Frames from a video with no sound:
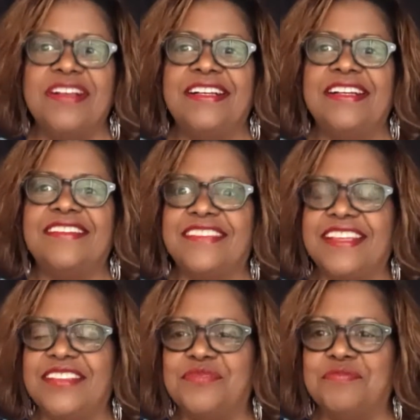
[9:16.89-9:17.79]

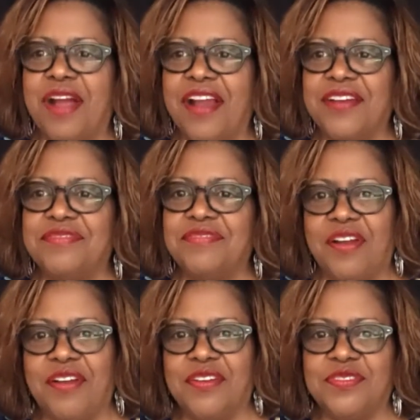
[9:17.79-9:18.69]
since March
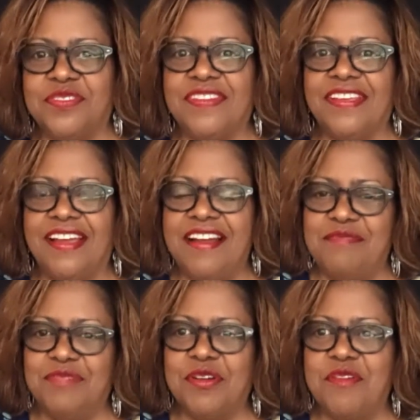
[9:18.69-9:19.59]
first,
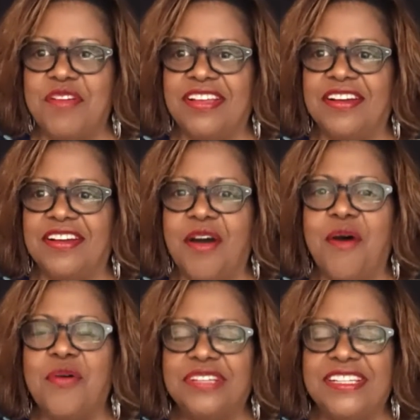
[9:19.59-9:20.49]
um, going
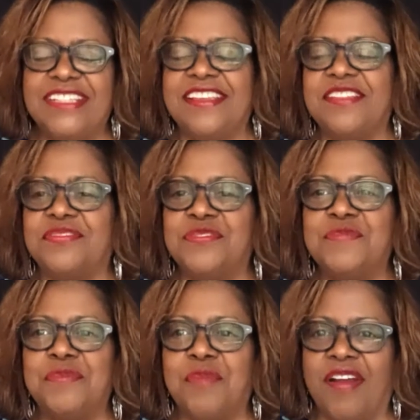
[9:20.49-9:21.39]
only to the
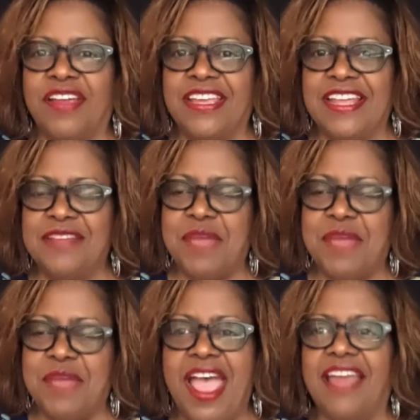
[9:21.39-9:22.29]
supermarket and
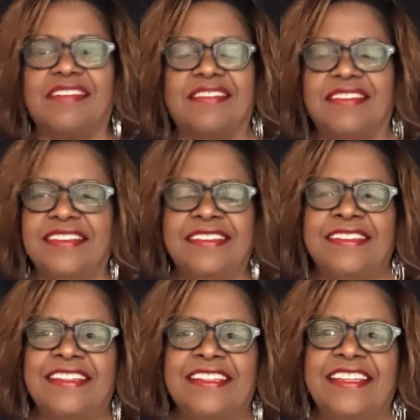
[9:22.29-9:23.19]
back.
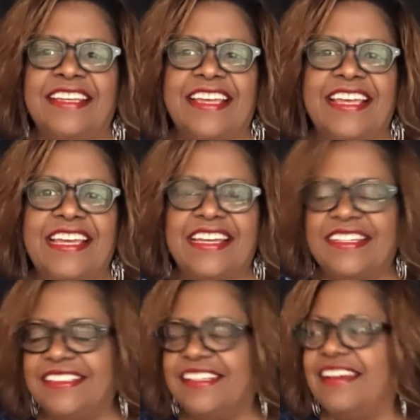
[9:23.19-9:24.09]

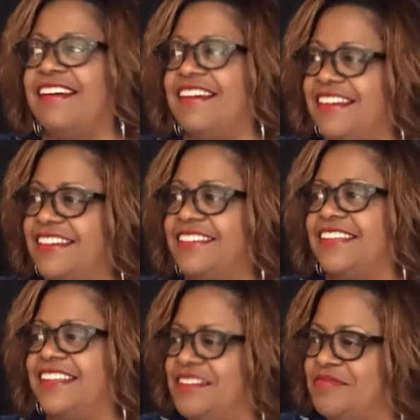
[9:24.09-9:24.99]
And uh,
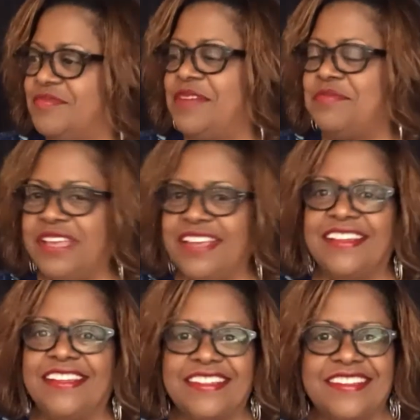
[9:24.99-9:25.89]
I'm, I'm getting a
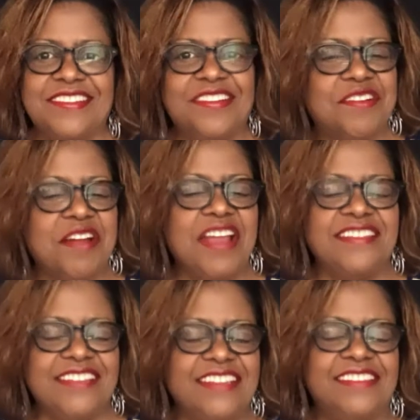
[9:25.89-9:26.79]
little stir
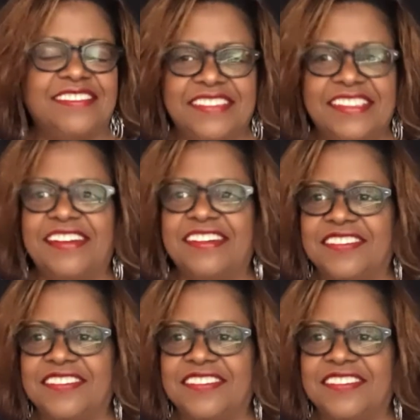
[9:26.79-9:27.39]
crazy, you know.